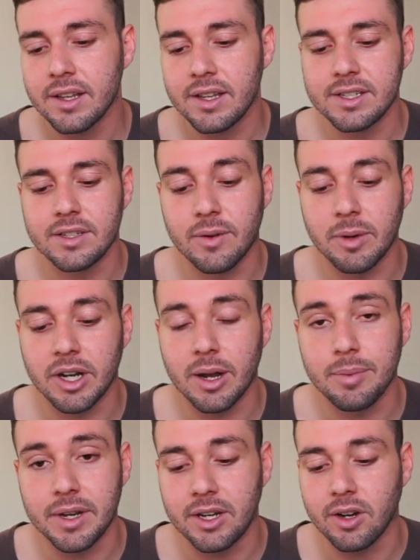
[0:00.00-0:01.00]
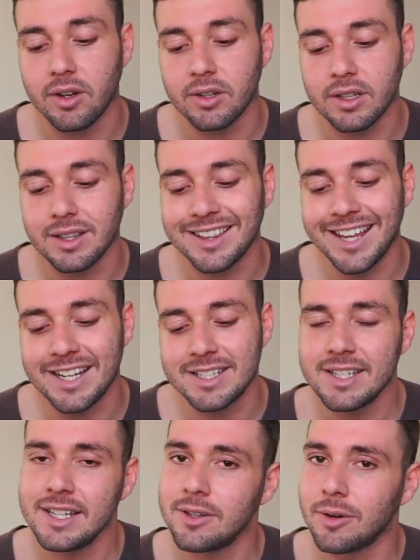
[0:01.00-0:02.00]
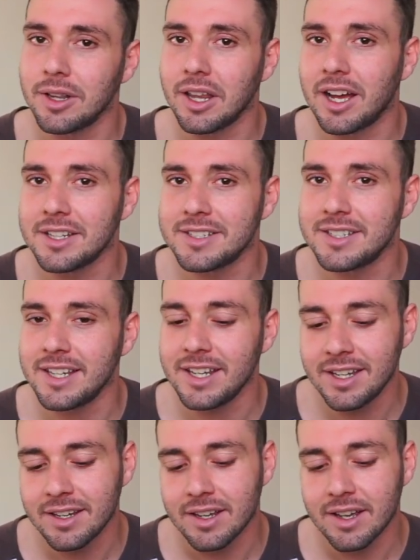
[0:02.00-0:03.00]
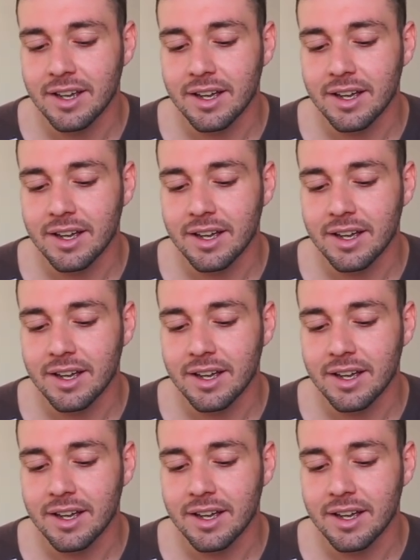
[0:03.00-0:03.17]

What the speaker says: This is from a company called Lacy or Lacy.